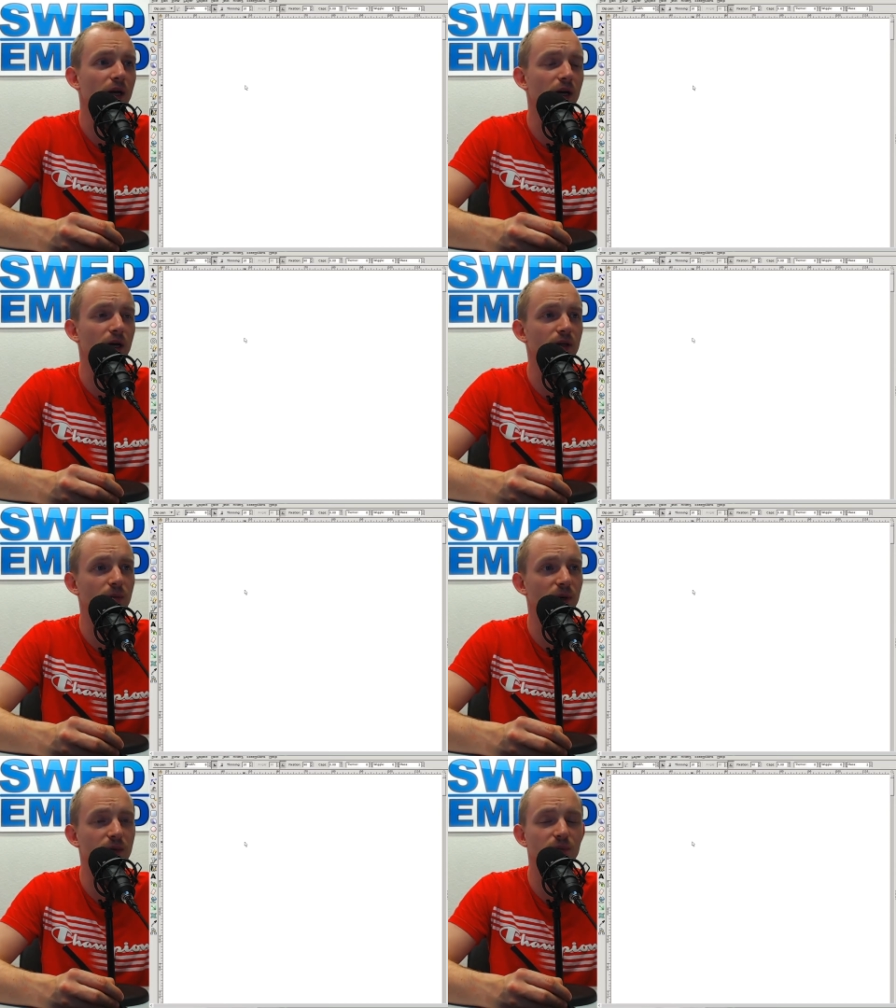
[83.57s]
there
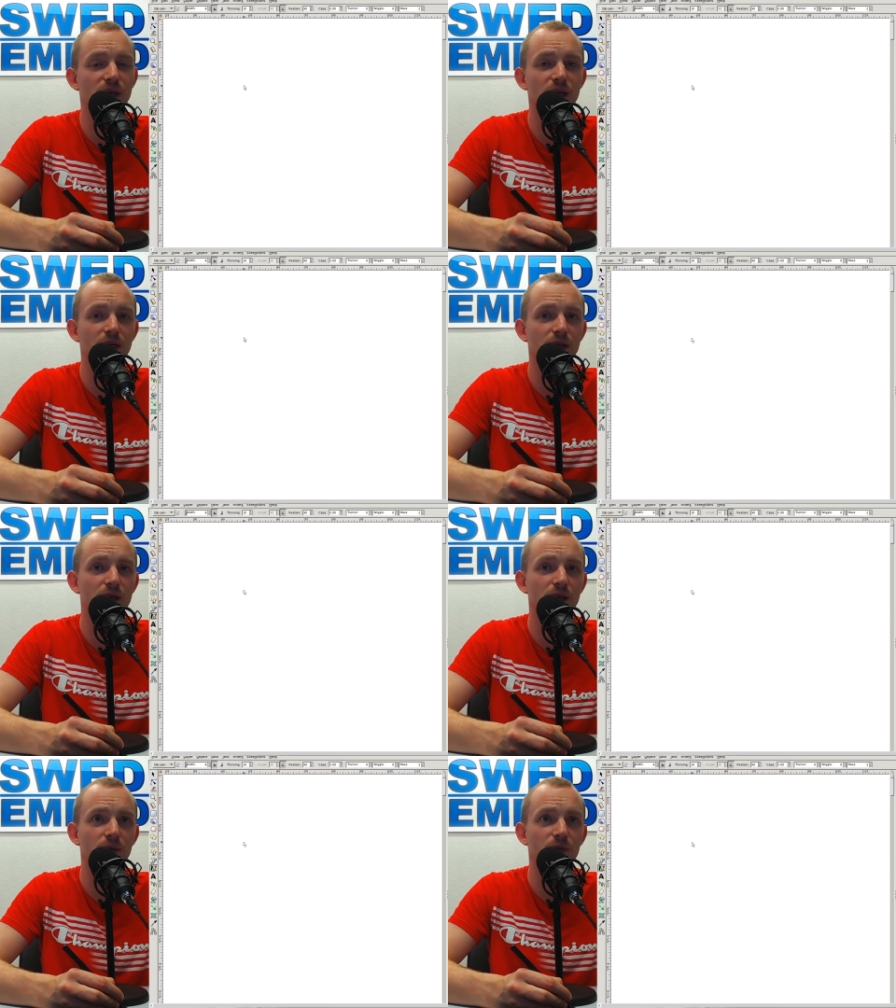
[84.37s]
might be,
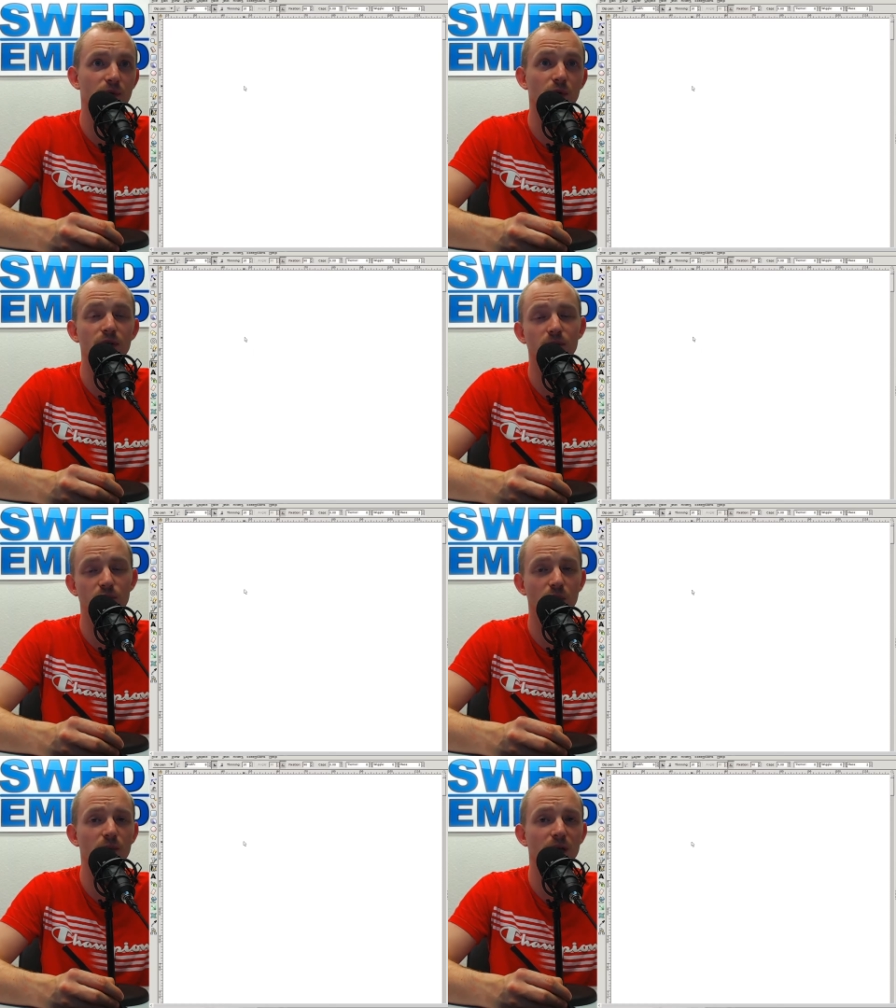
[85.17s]
or there
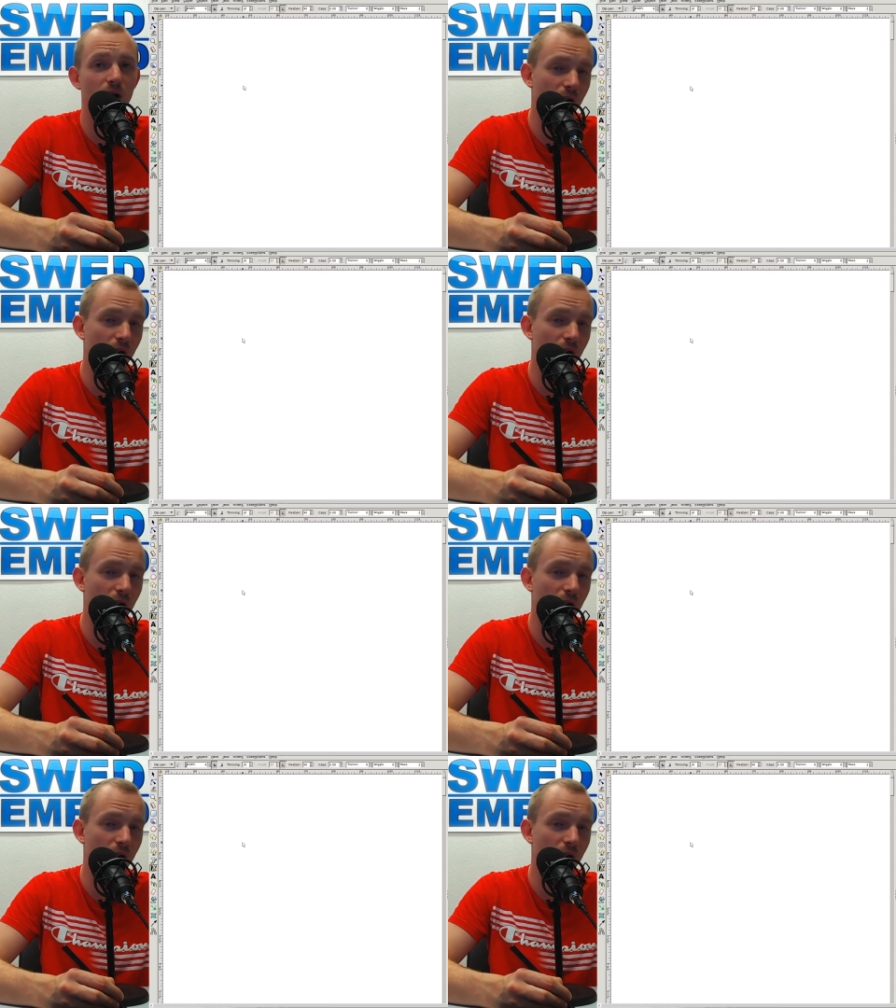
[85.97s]
probably